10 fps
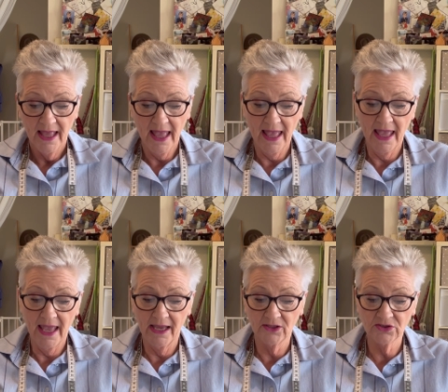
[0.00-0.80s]

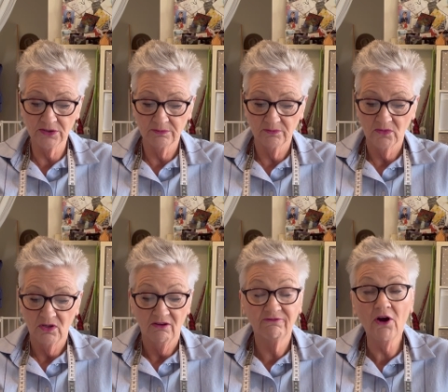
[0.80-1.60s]
And
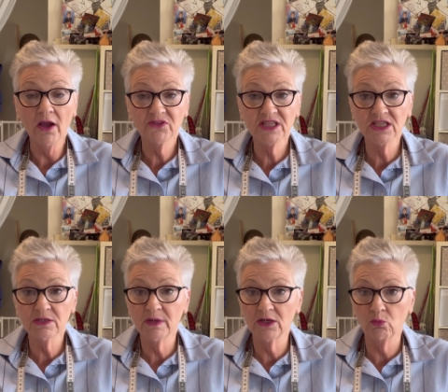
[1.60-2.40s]
5
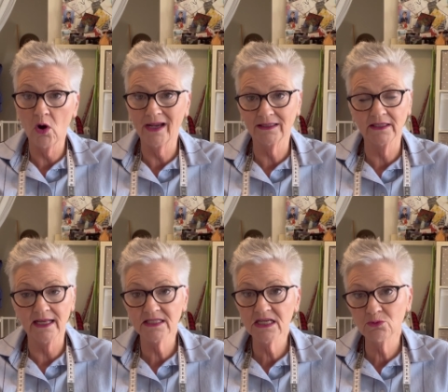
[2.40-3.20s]
centimetre wide
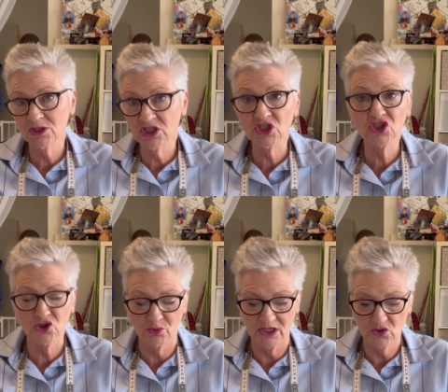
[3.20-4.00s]
elastic, which is
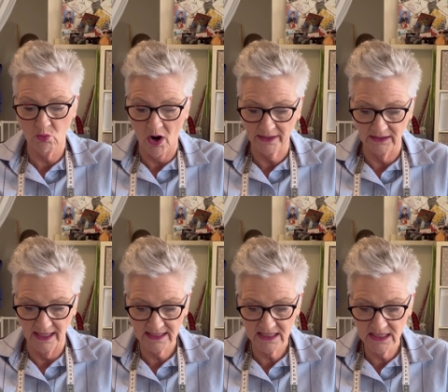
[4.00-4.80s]
2-inch wide
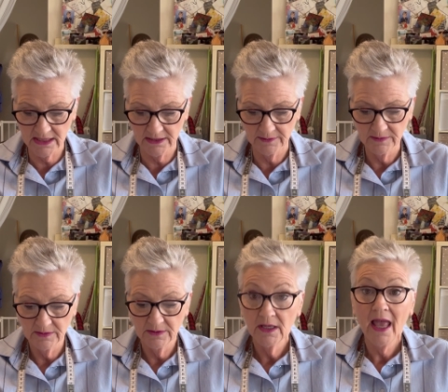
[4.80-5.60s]
elastic.
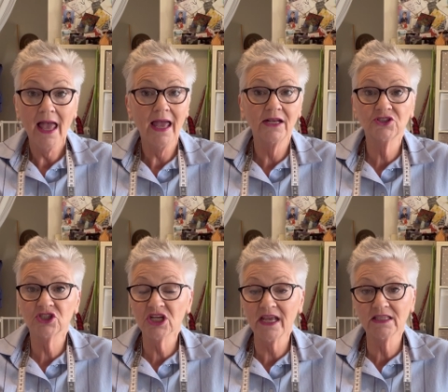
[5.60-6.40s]
And you
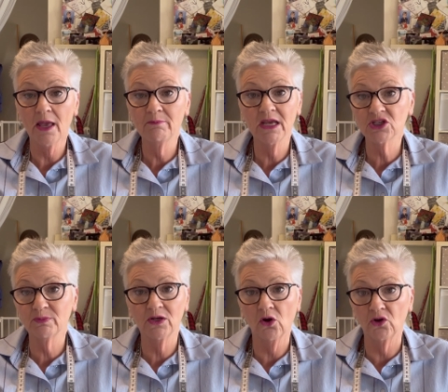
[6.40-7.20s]
take that
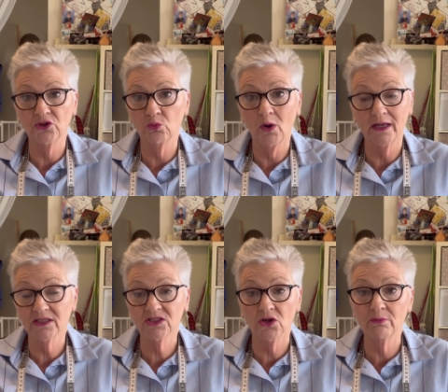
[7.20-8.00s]
measurement on your waist.
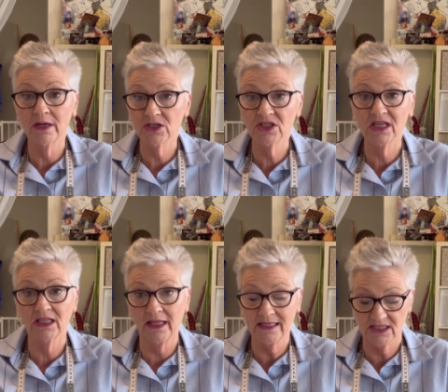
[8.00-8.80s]
So measure the
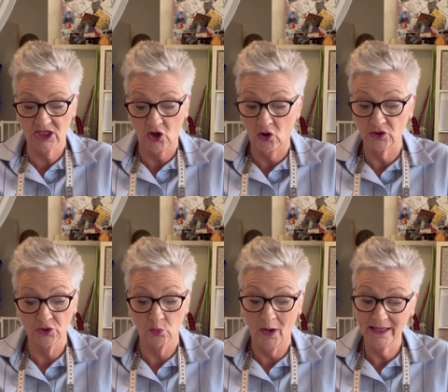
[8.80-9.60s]
elastic on your
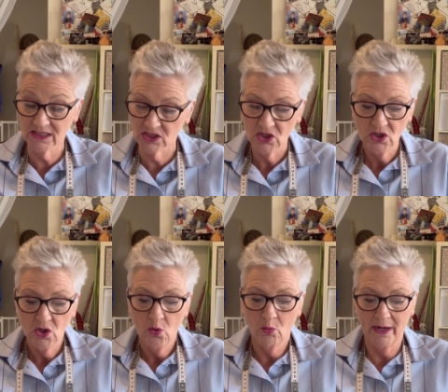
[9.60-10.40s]
waist
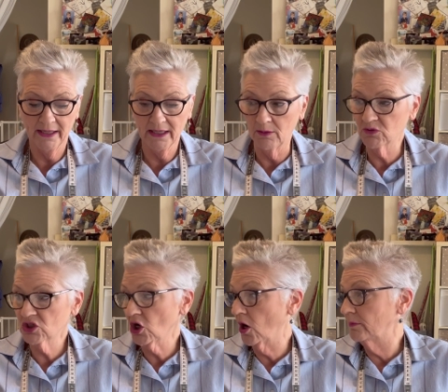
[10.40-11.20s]
when it comes
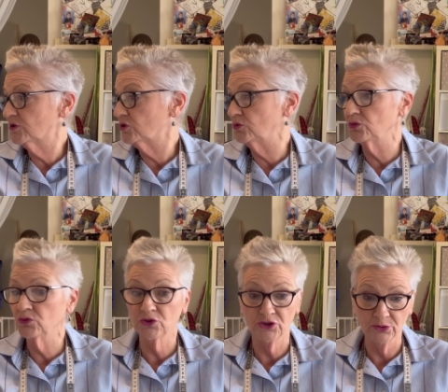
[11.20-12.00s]
time to
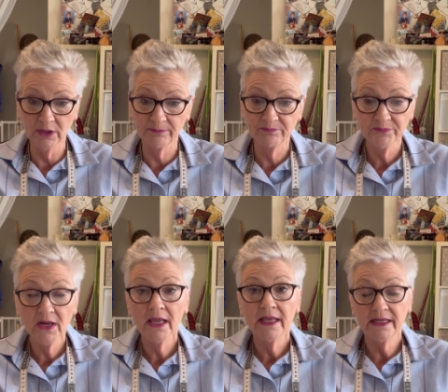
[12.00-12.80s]
do it.
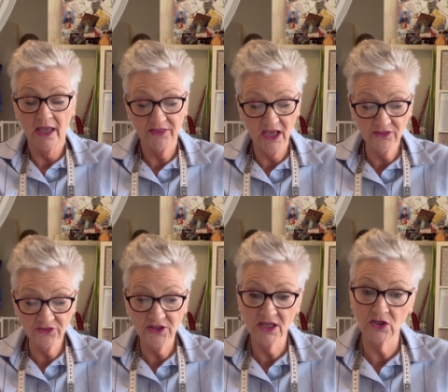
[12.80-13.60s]
Now the other
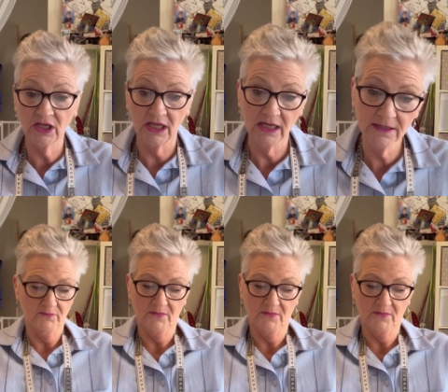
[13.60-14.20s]
thing you need